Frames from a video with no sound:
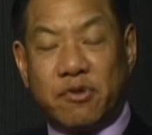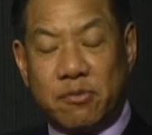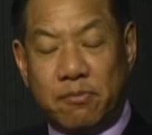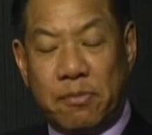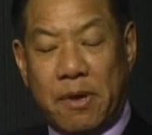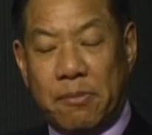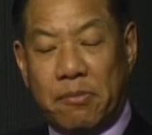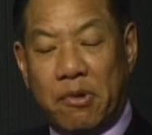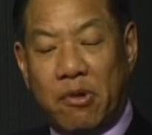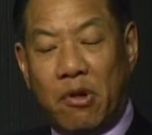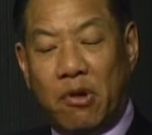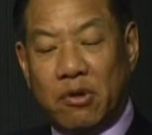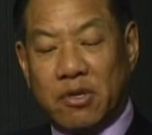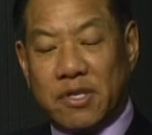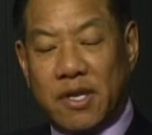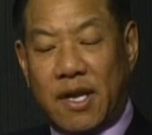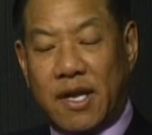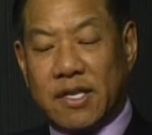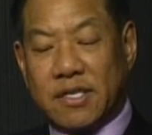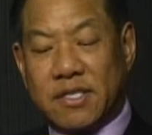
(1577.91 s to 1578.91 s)
people hold
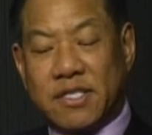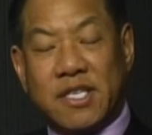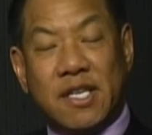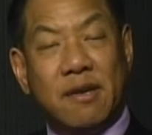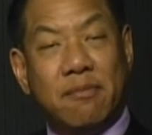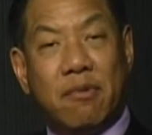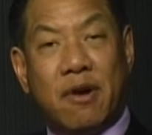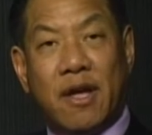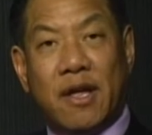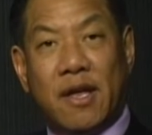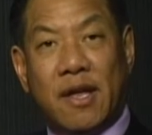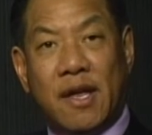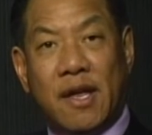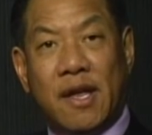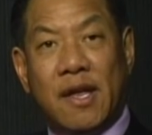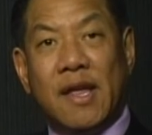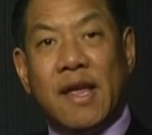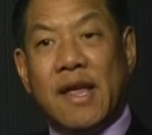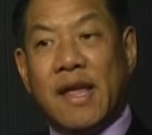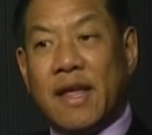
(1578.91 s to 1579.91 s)
it as T by
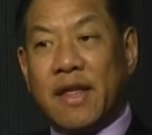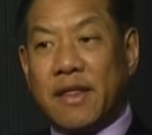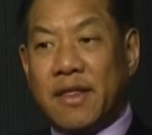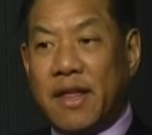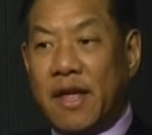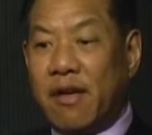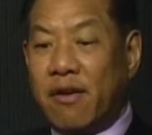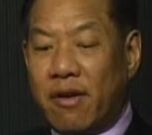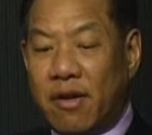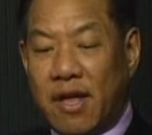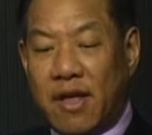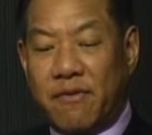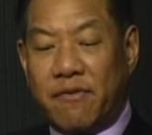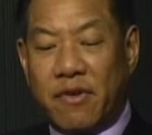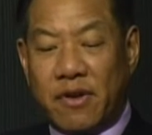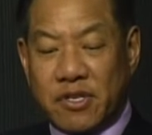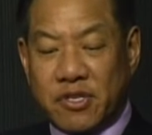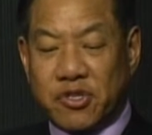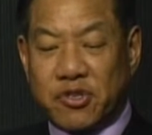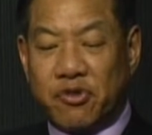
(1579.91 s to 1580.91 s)
E, they are
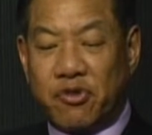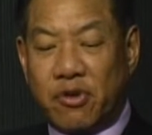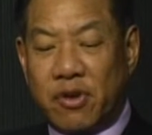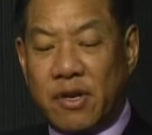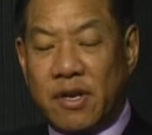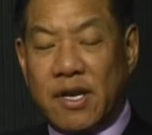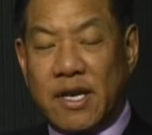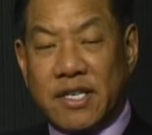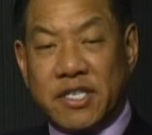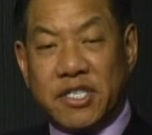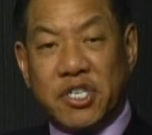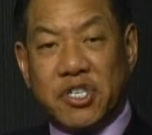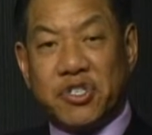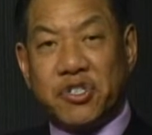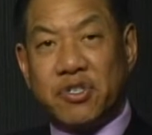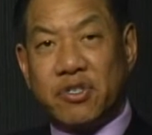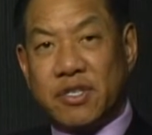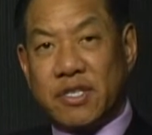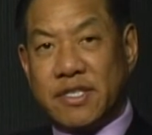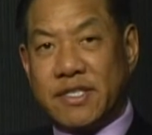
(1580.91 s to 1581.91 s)
given certain
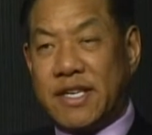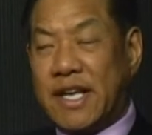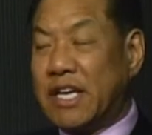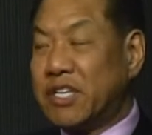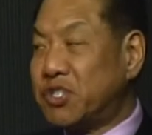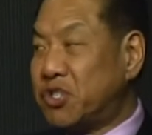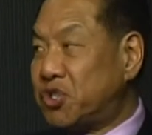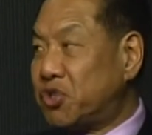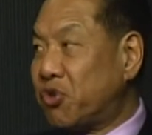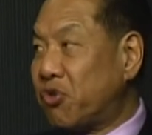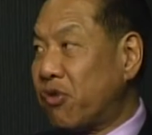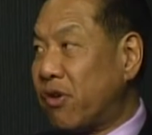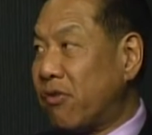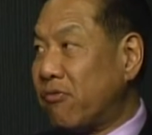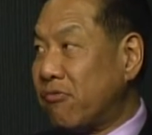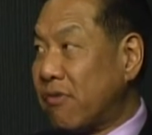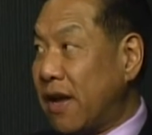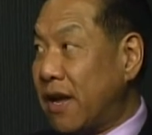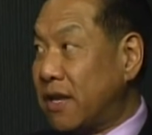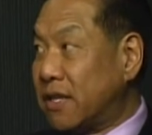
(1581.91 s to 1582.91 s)
additional statutory
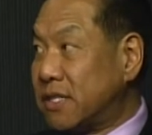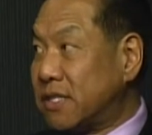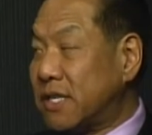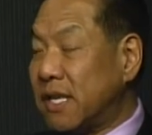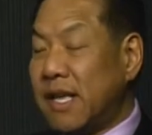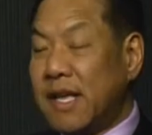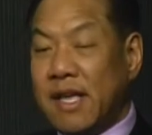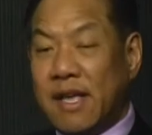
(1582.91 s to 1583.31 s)
rights